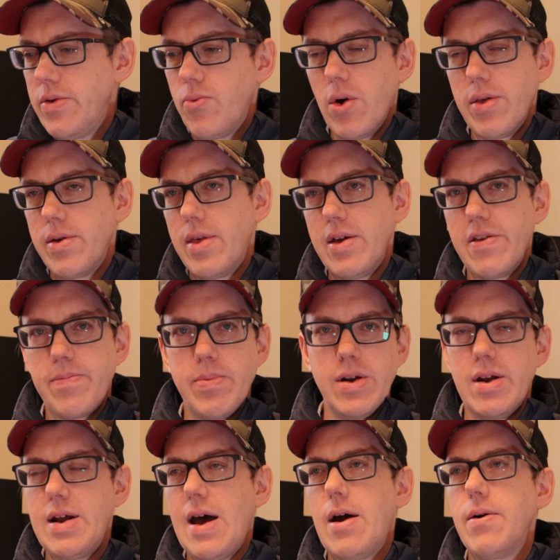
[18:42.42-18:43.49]
Whether they spend
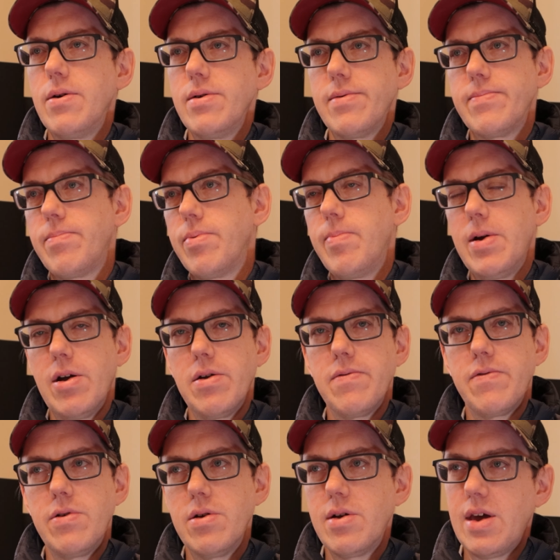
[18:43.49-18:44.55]
an hour preparing
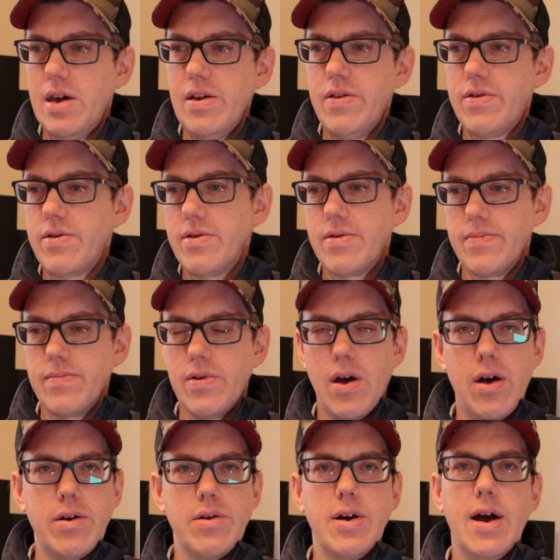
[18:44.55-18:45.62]
for your case or
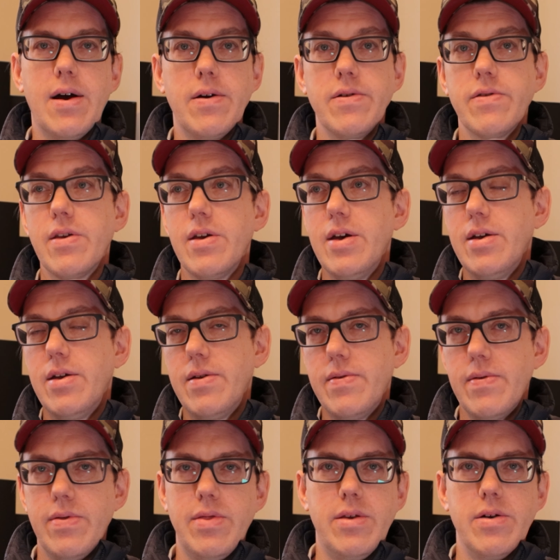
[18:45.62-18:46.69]
100 hours,
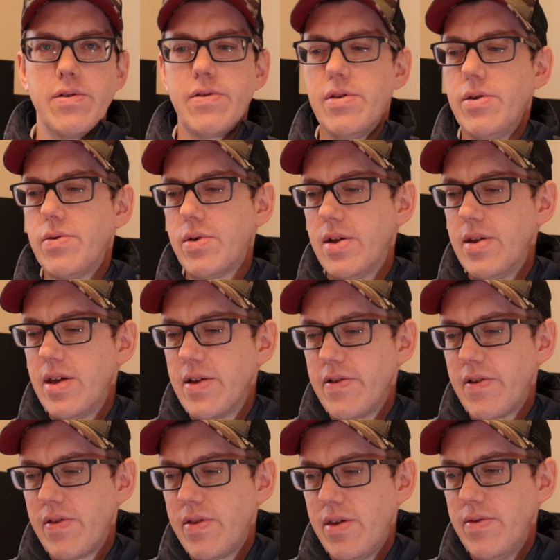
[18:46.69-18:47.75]
there's still a
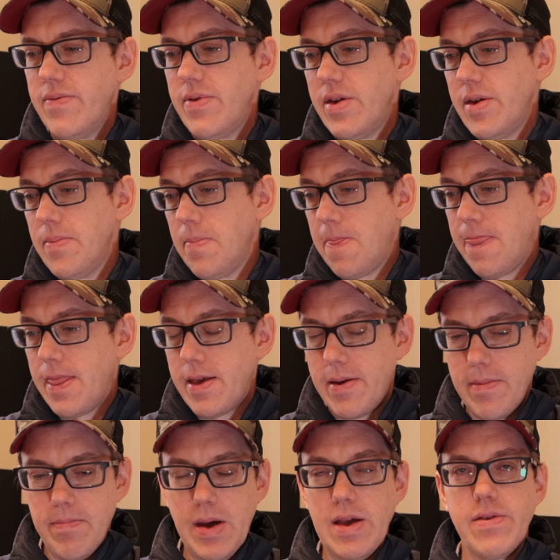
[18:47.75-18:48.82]
contingency fee
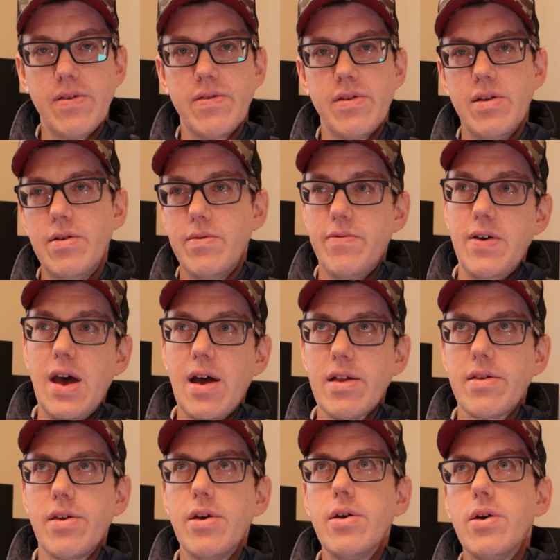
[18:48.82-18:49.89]
basis. And in
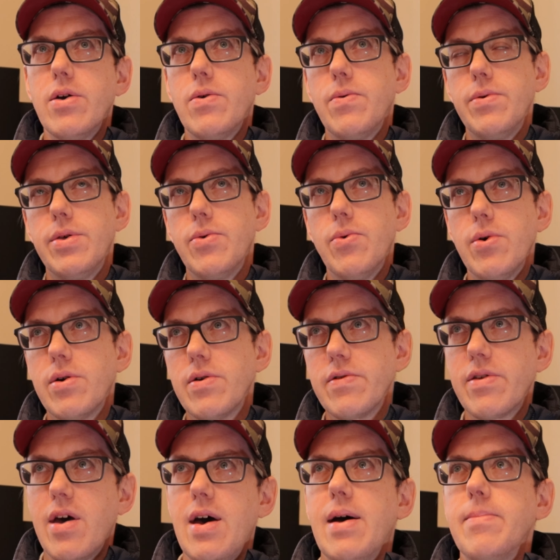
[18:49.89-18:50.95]
fact, with a
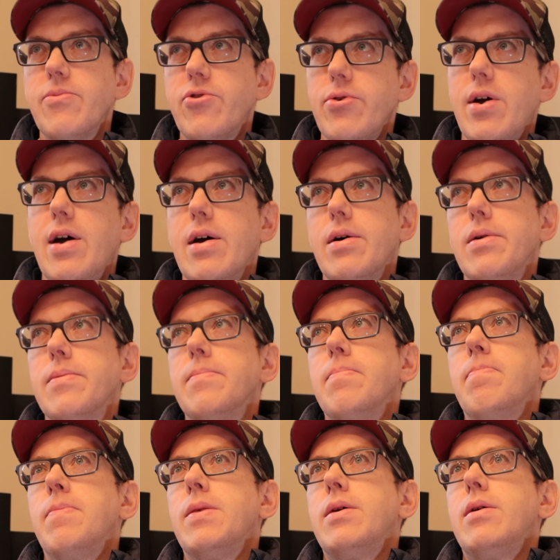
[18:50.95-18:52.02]
workers' comp trial,
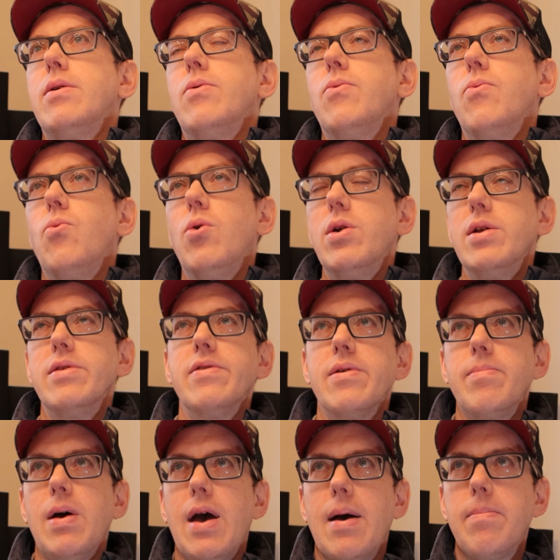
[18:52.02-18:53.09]
what ends
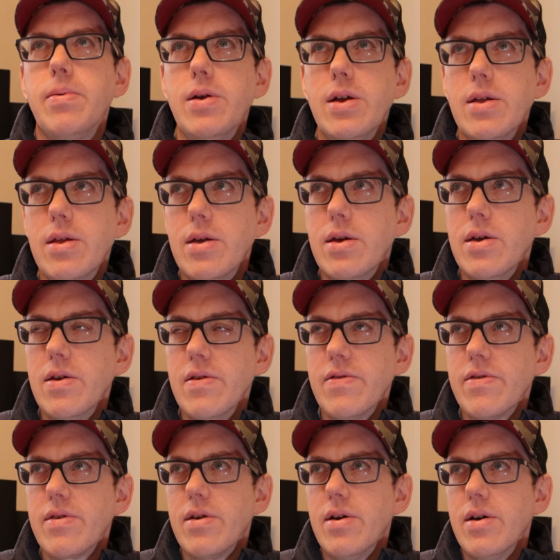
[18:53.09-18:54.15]
up happening
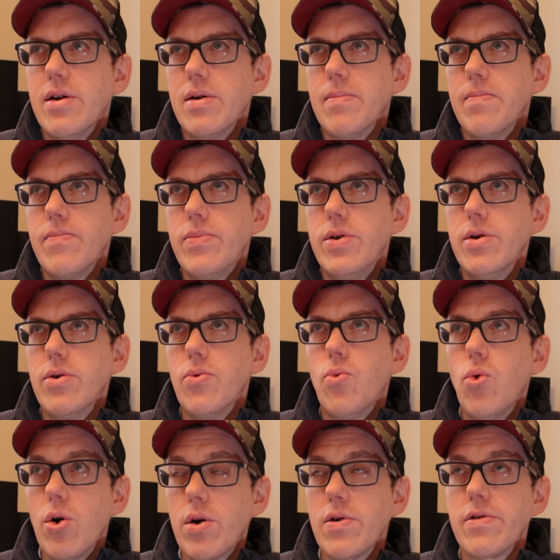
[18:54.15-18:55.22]
is your
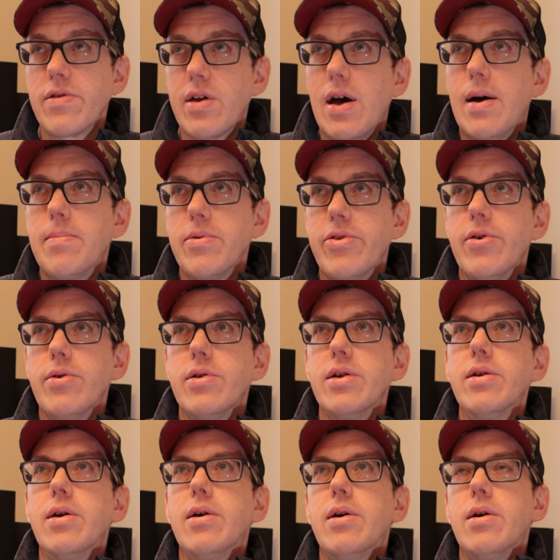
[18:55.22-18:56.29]
workers' comp
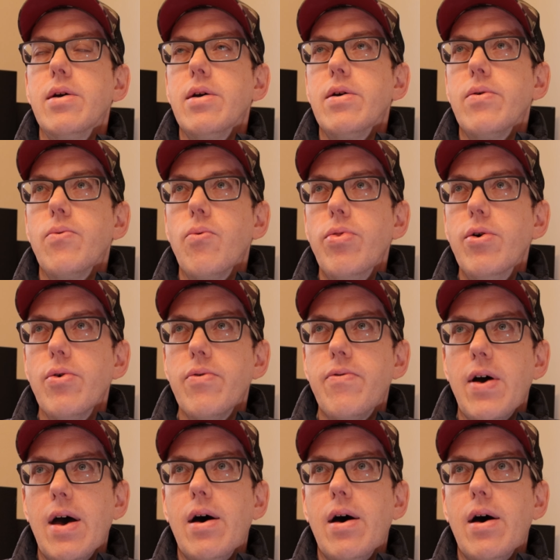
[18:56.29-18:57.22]
attorney, they'll